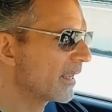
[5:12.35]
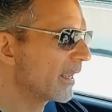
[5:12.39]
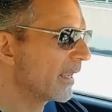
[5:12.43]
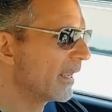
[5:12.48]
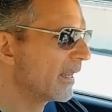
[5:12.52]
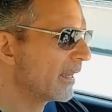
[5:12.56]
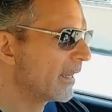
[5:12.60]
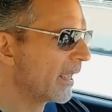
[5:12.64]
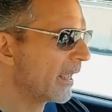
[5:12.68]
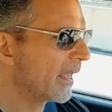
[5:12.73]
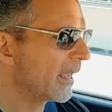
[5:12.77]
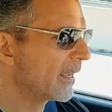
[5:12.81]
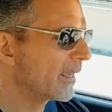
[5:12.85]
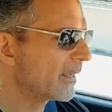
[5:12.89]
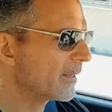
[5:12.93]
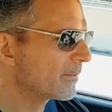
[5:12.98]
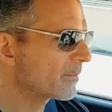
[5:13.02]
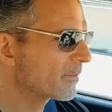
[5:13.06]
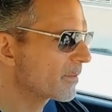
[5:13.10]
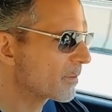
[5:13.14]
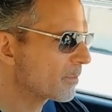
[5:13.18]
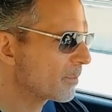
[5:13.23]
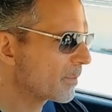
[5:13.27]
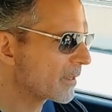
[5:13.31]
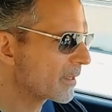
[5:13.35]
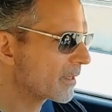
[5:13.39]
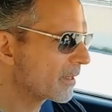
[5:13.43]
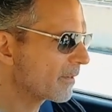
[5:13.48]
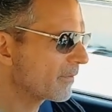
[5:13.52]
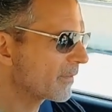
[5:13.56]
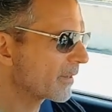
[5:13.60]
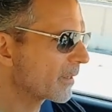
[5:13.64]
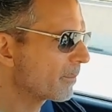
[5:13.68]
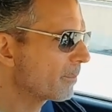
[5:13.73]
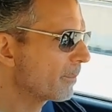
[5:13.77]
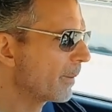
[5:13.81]
in a
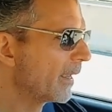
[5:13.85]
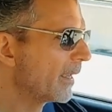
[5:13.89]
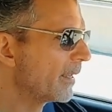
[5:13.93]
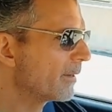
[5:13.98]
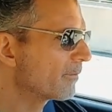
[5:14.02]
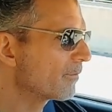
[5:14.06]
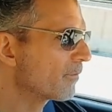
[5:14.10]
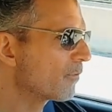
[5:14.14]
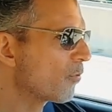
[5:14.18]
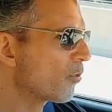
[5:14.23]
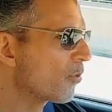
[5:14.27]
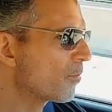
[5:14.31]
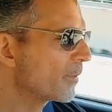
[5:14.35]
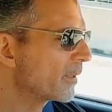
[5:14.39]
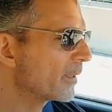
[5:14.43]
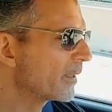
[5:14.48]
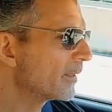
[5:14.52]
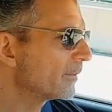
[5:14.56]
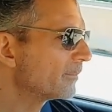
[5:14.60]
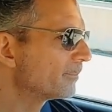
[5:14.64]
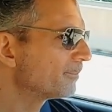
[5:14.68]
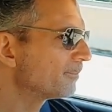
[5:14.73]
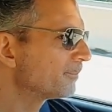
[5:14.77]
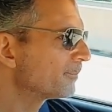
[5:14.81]
specific paint formula.